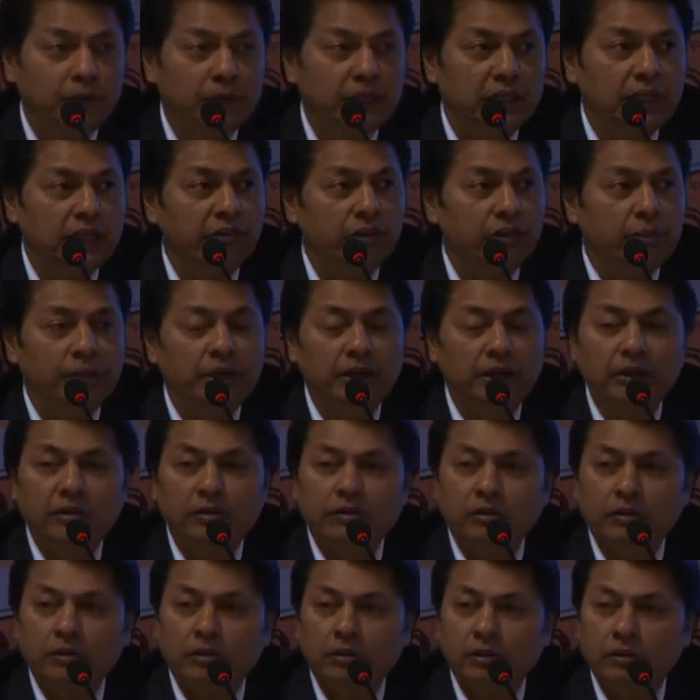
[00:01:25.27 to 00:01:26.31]
there will
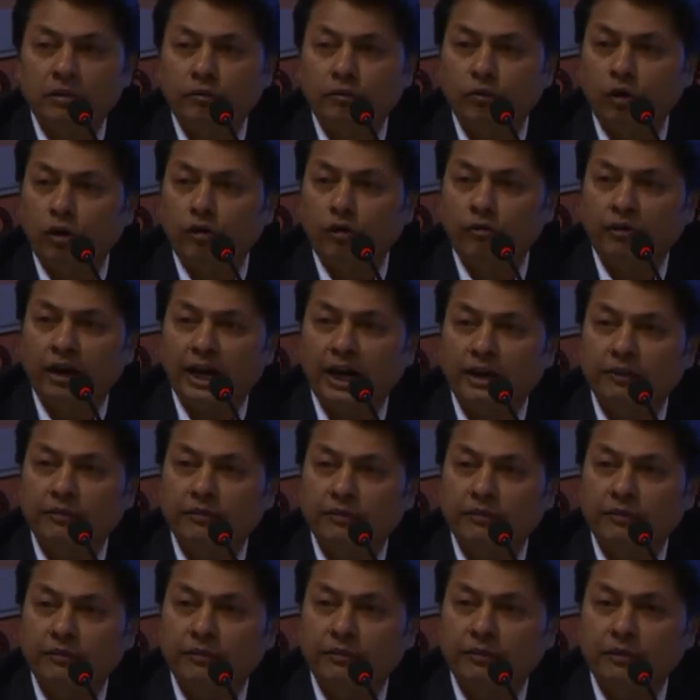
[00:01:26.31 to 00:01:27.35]
be 4, 5,
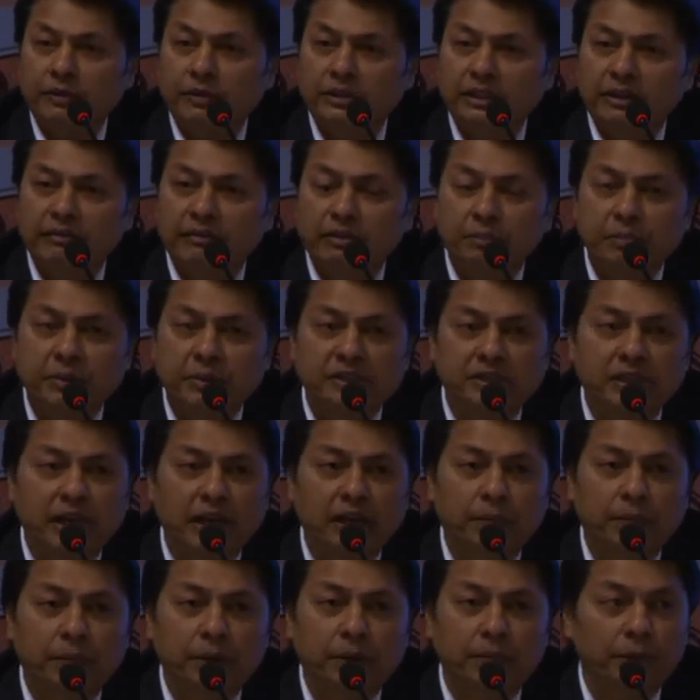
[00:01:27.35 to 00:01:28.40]

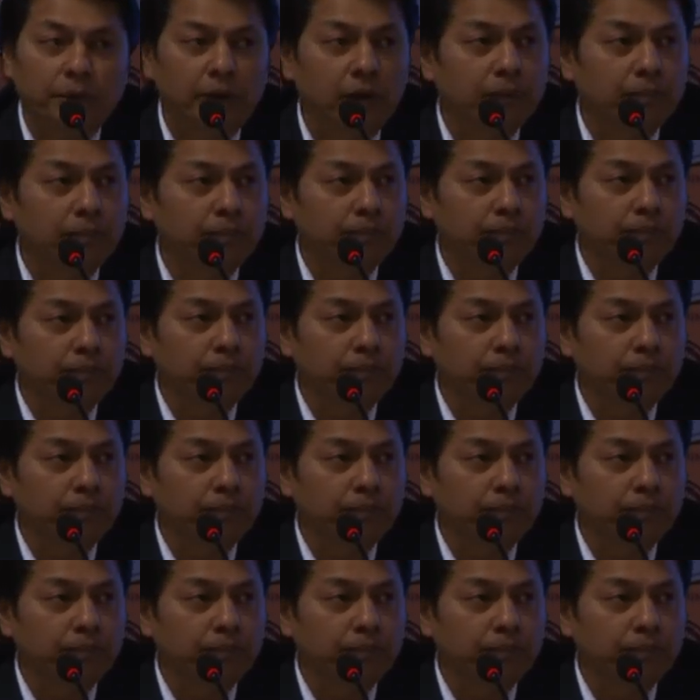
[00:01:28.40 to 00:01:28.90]
7% people